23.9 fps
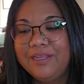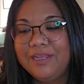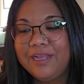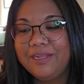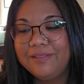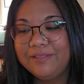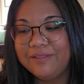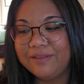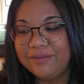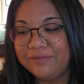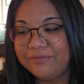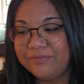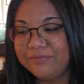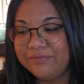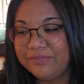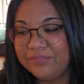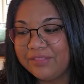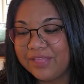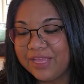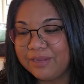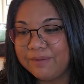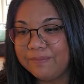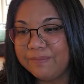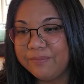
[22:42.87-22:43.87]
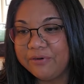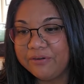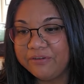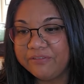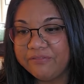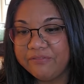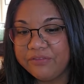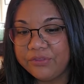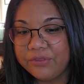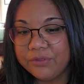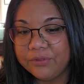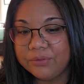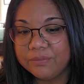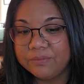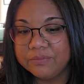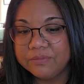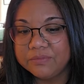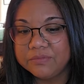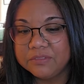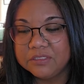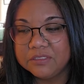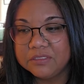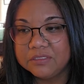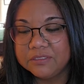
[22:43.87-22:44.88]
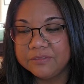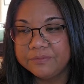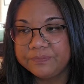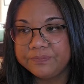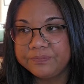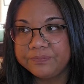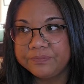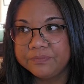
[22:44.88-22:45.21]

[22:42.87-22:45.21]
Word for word: I love that perfumes,